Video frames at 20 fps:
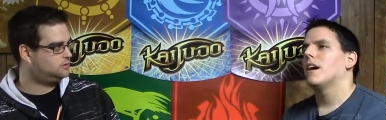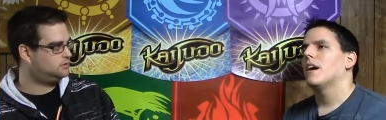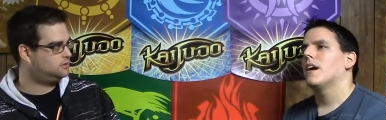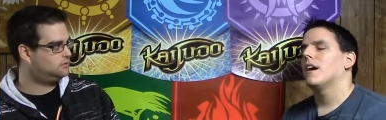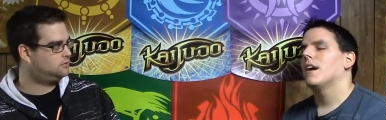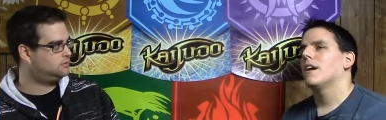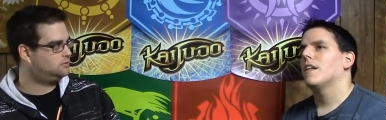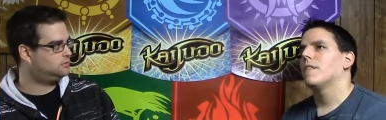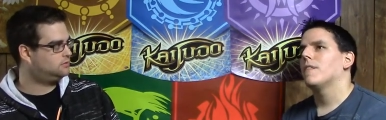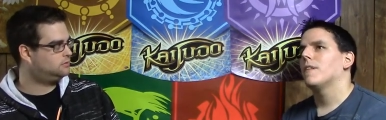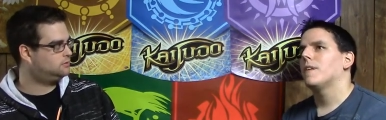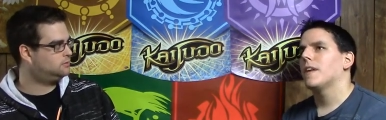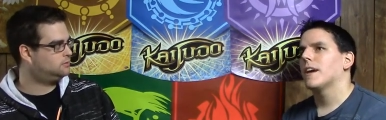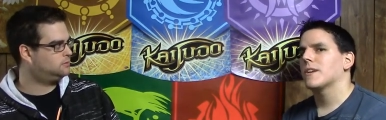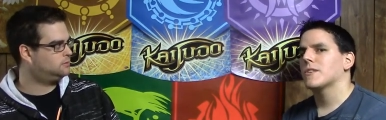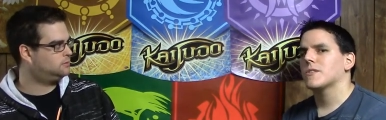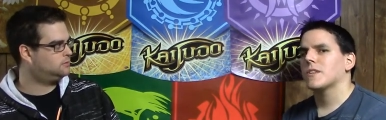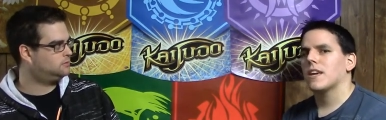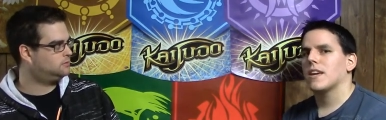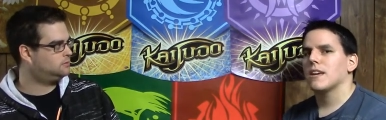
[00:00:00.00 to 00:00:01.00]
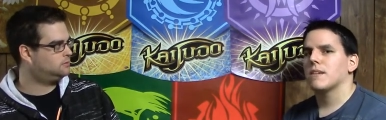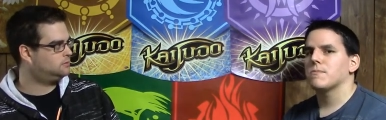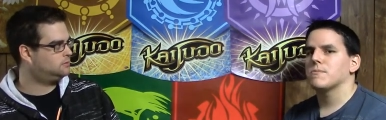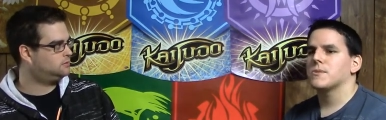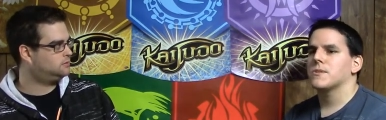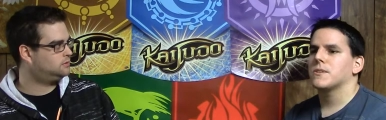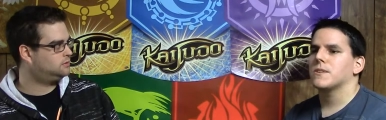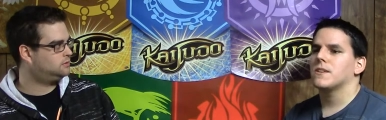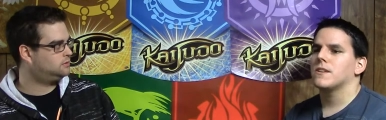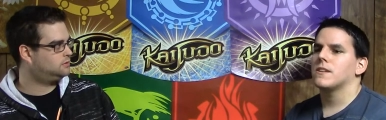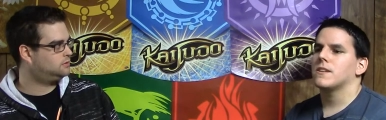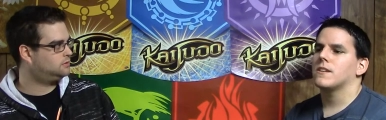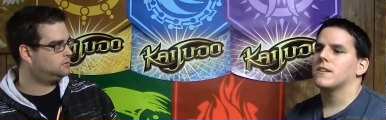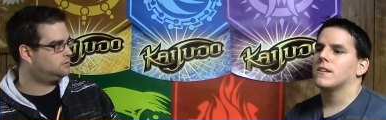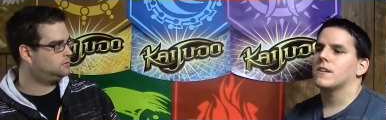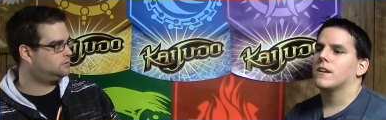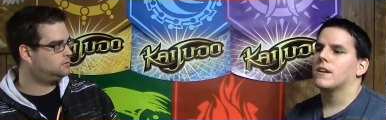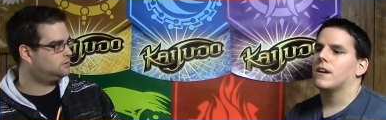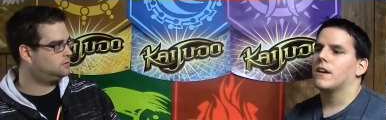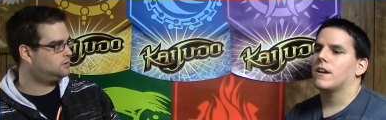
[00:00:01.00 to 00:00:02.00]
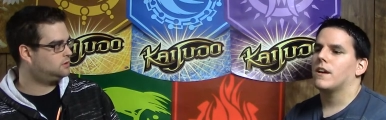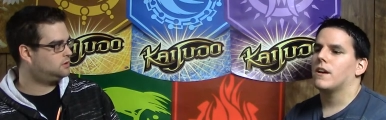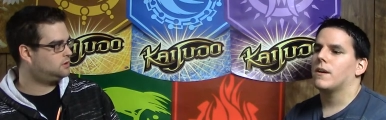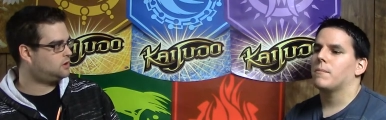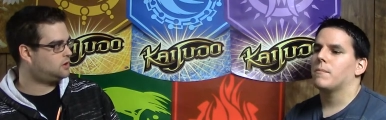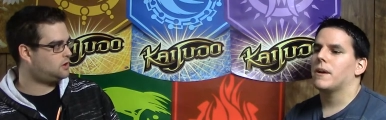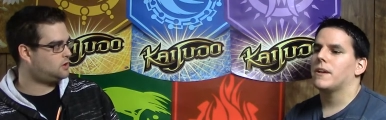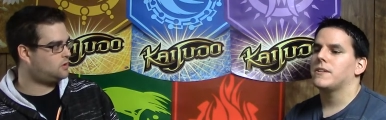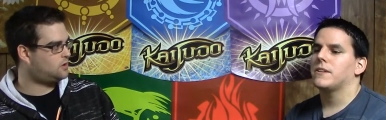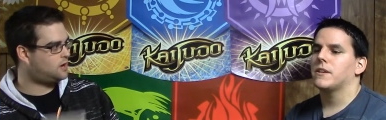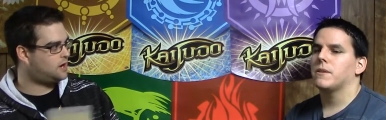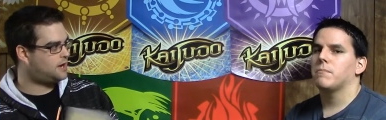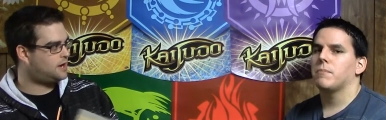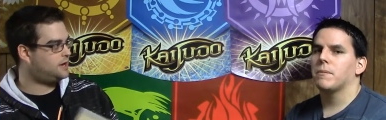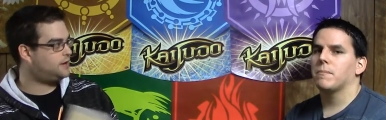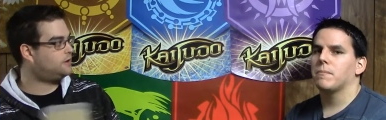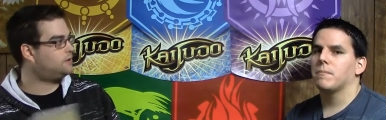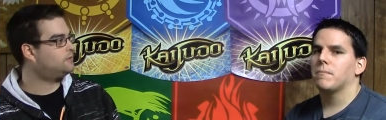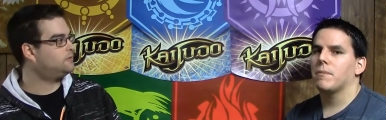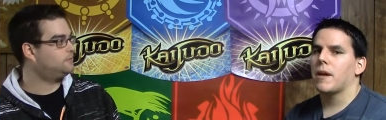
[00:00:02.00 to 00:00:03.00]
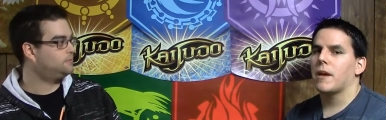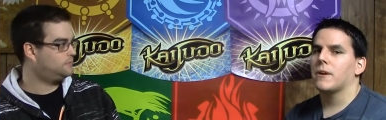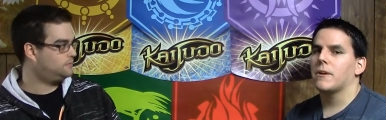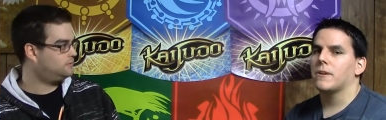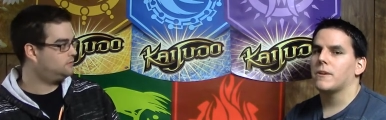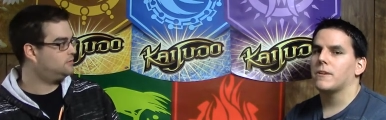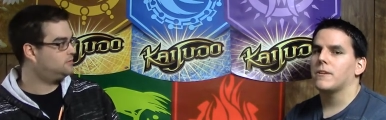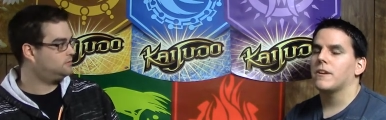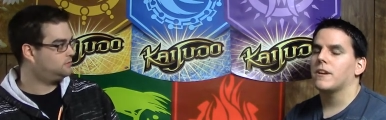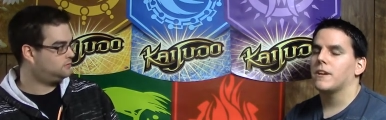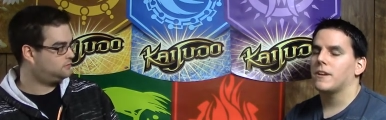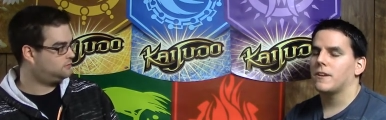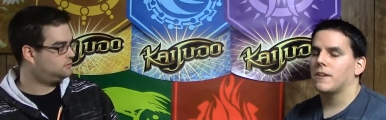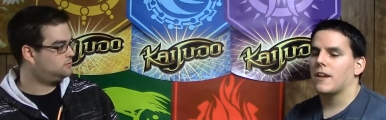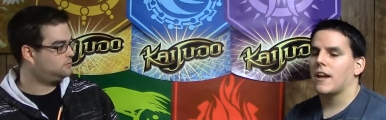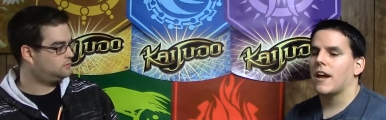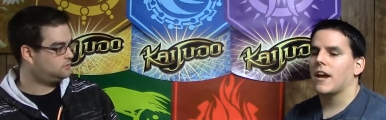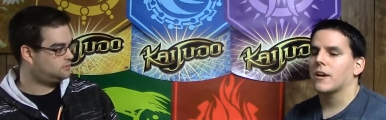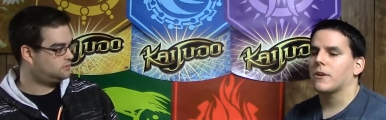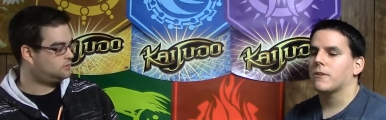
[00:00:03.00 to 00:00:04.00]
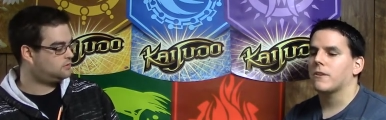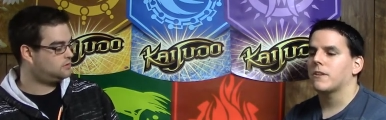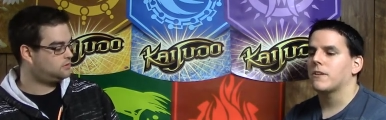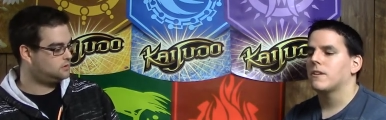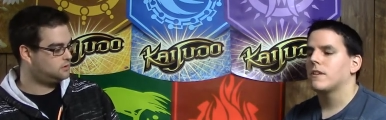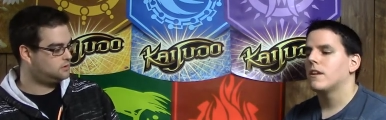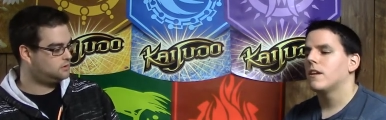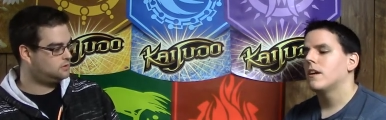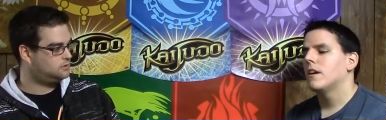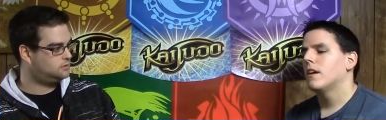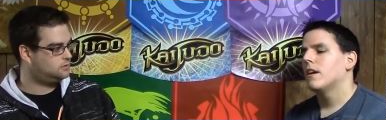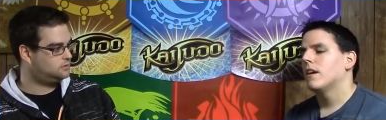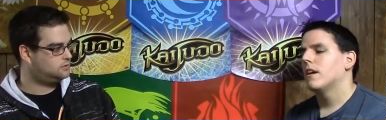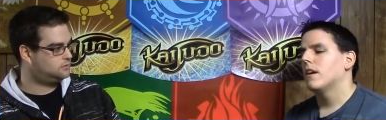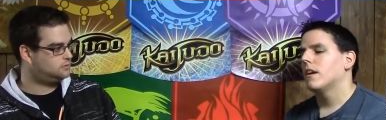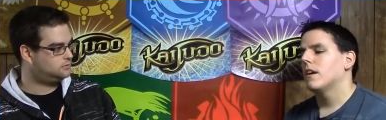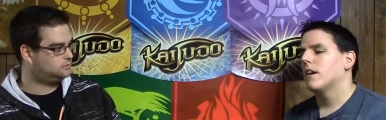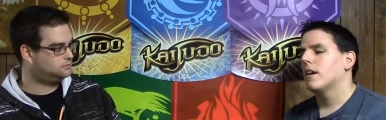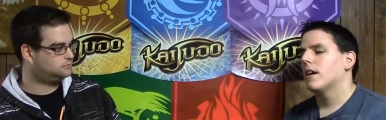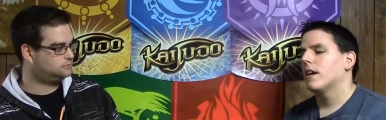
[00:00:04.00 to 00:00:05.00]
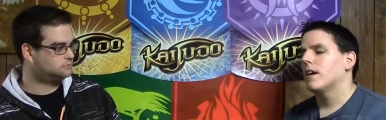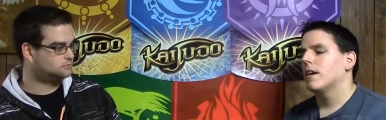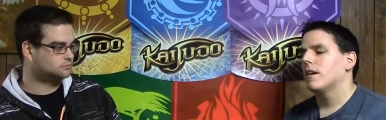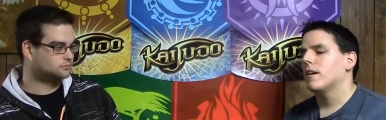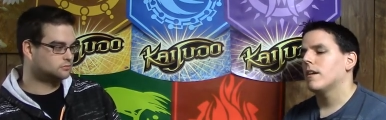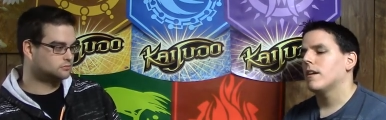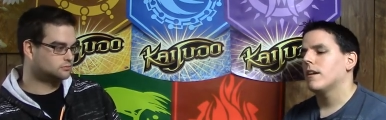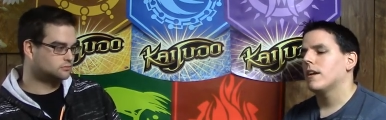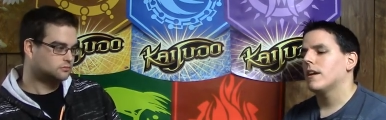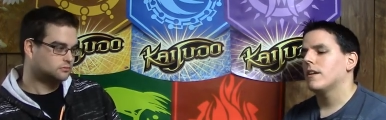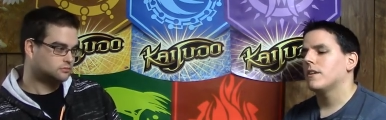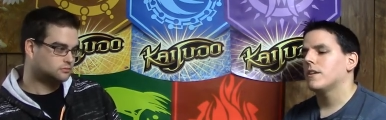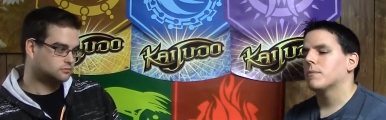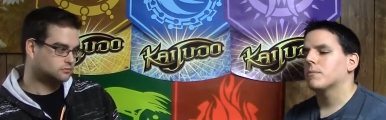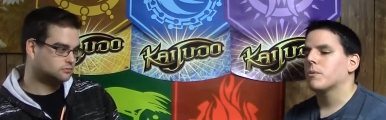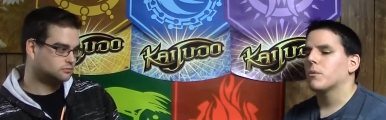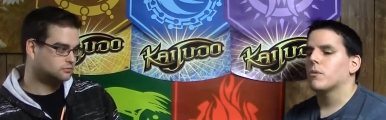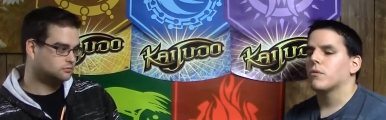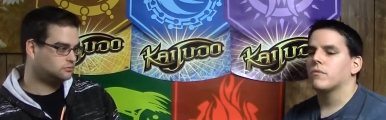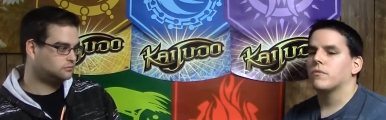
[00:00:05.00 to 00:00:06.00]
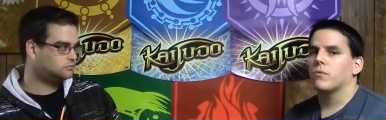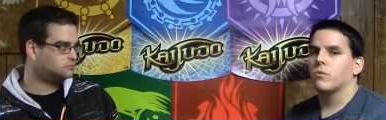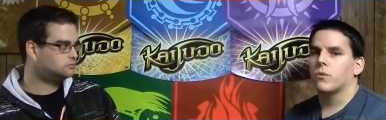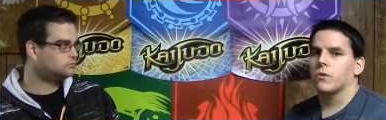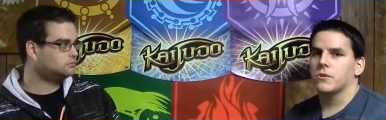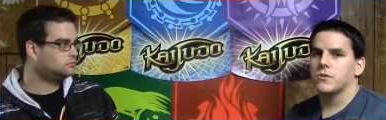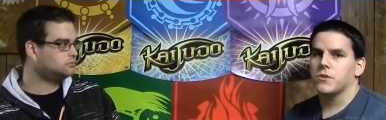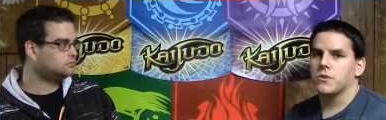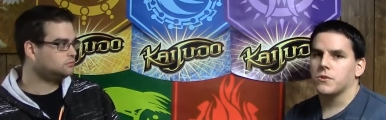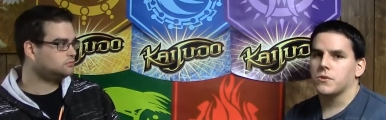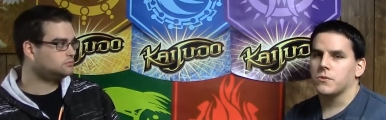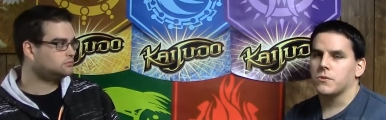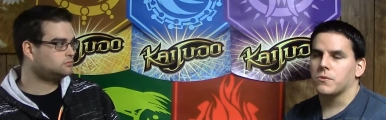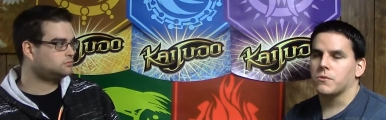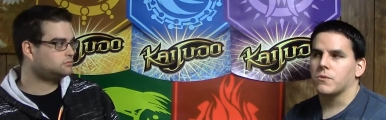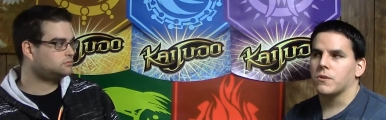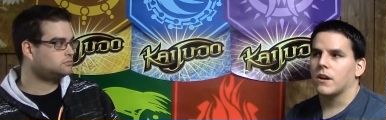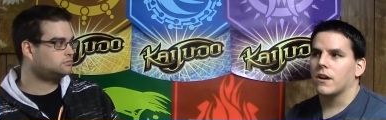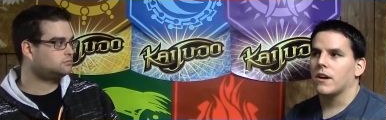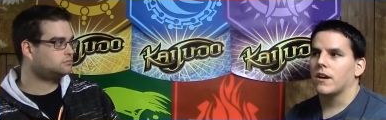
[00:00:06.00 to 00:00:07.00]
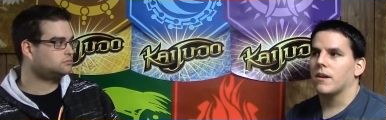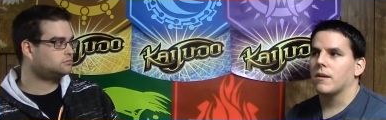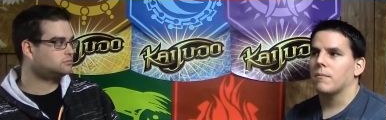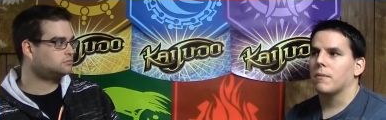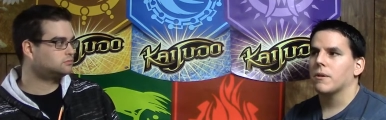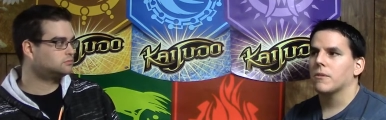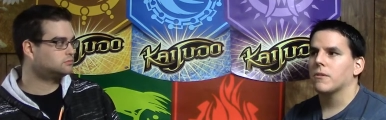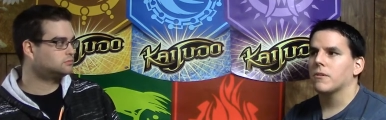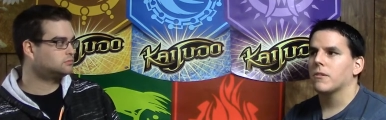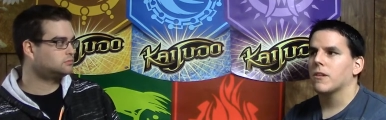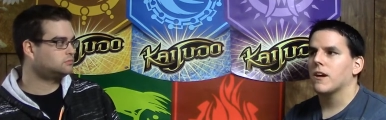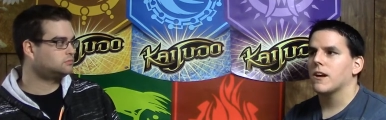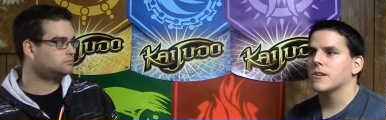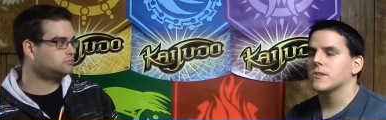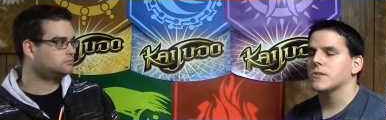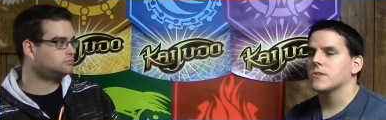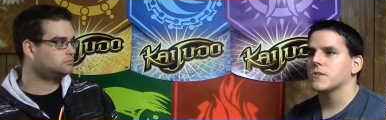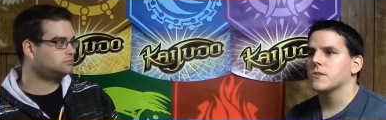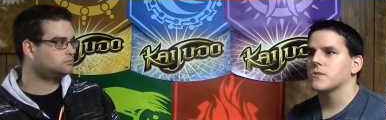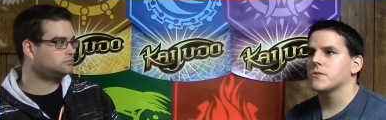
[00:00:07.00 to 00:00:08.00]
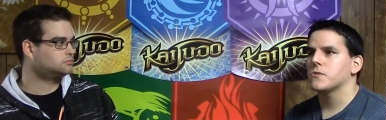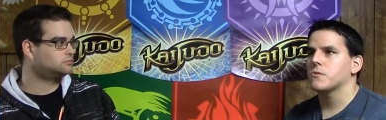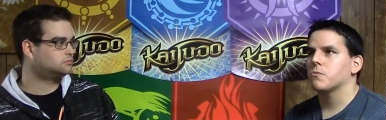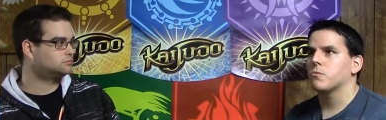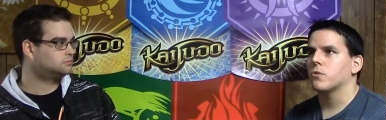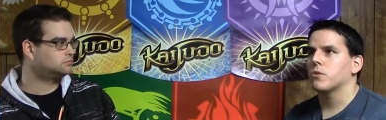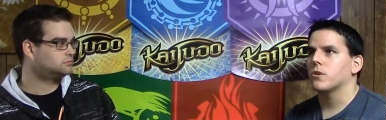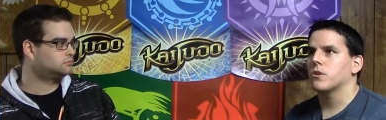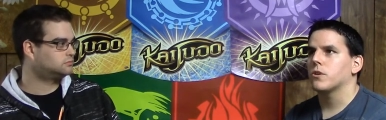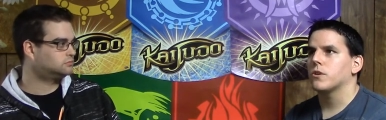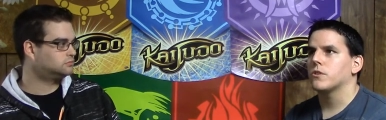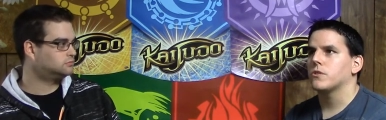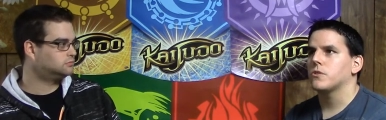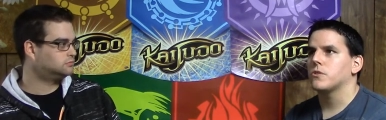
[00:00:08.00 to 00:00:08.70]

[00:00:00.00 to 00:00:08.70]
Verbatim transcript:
Speaker 1: Uh, the next KMC, um, I did a bit better in Akron, uh, I ended up going four and two. Uh, my only losses were